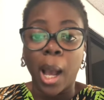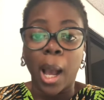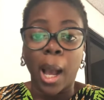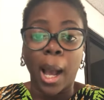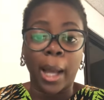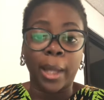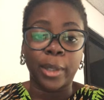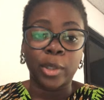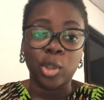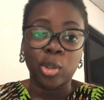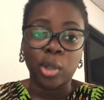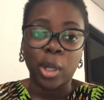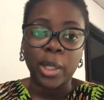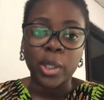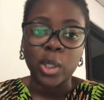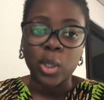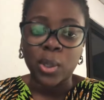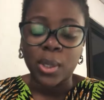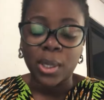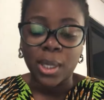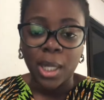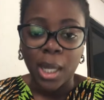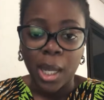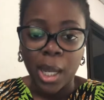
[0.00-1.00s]
and trying to
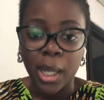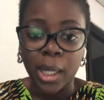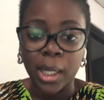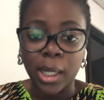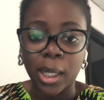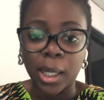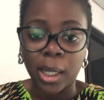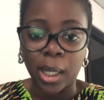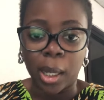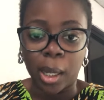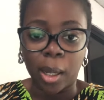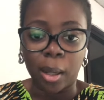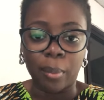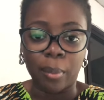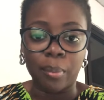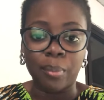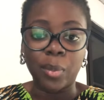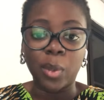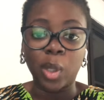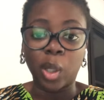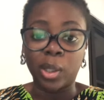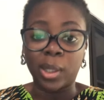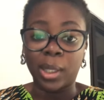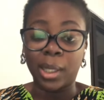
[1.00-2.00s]
take
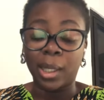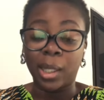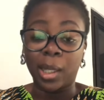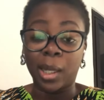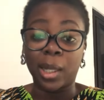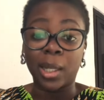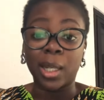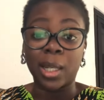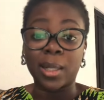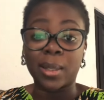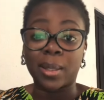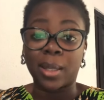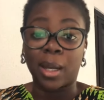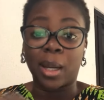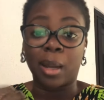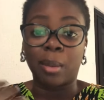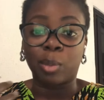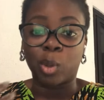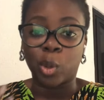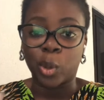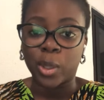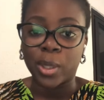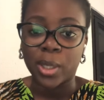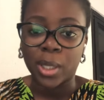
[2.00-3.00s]
the learnings that I'm
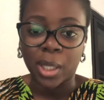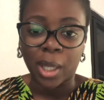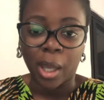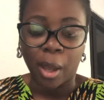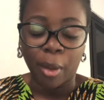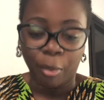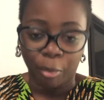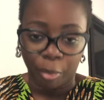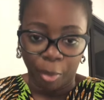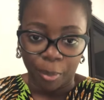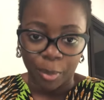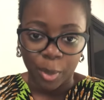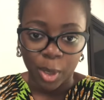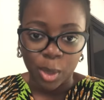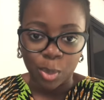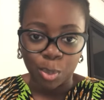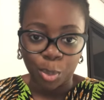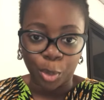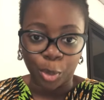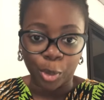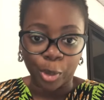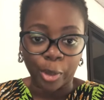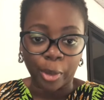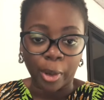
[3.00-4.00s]
going to get from this
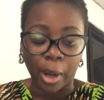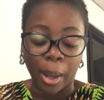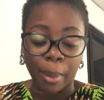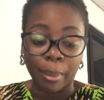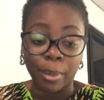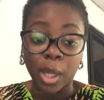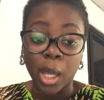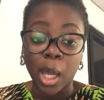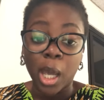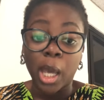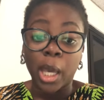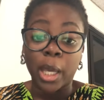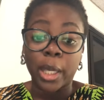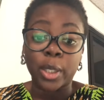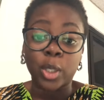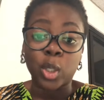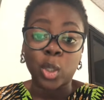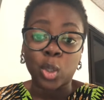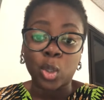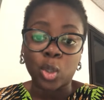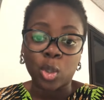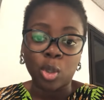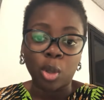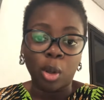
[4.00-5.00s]
program into
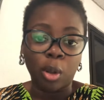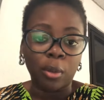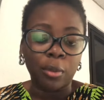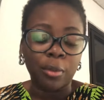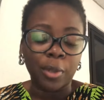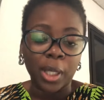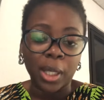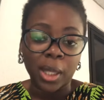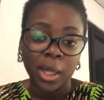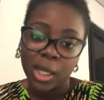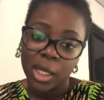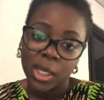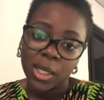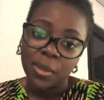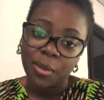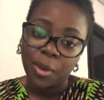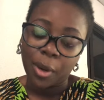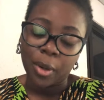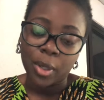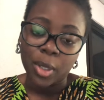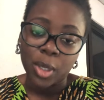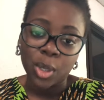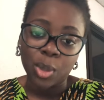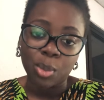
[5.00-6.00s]
solving this
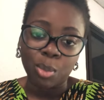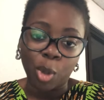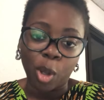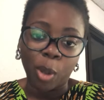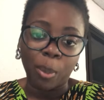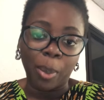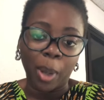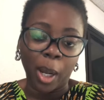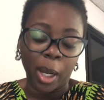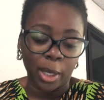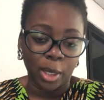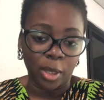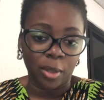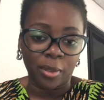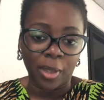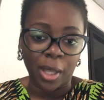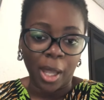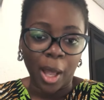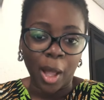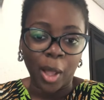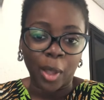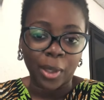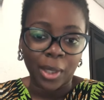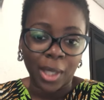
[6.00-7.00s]
very small part of the
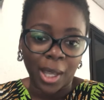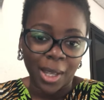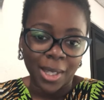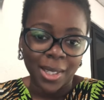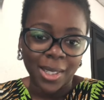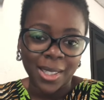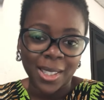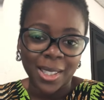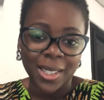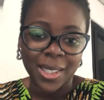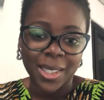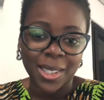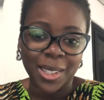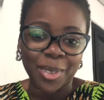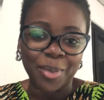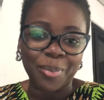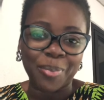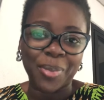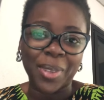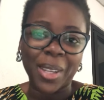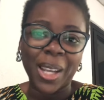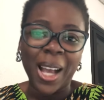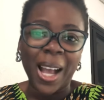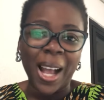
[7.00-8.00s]
healthcare system.
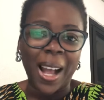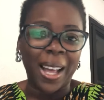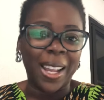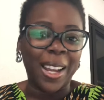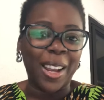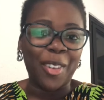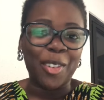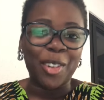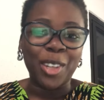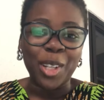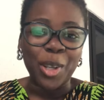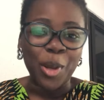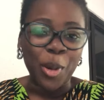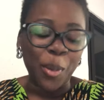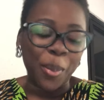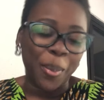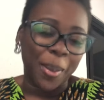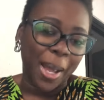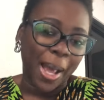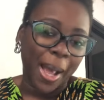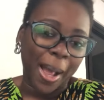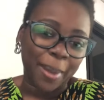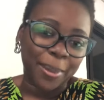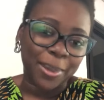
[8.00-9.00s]
And I really hope
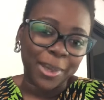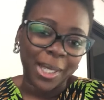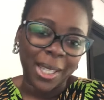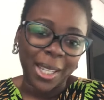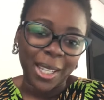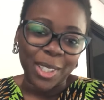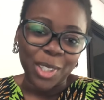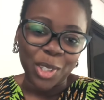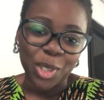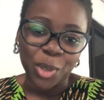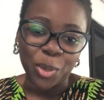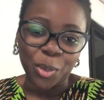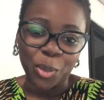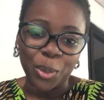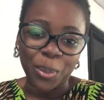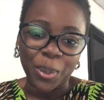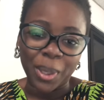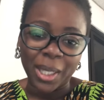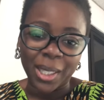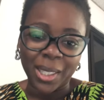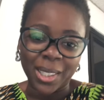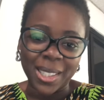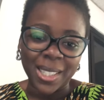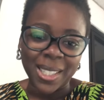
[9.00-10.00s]
my application will be
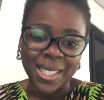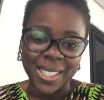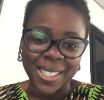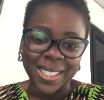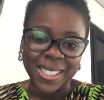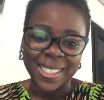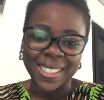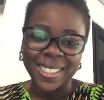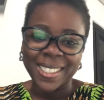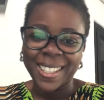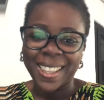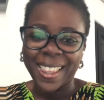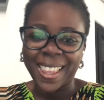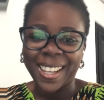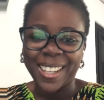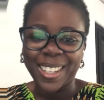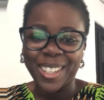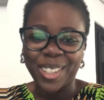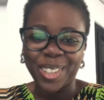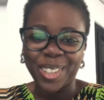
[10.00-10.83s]
considered. Thank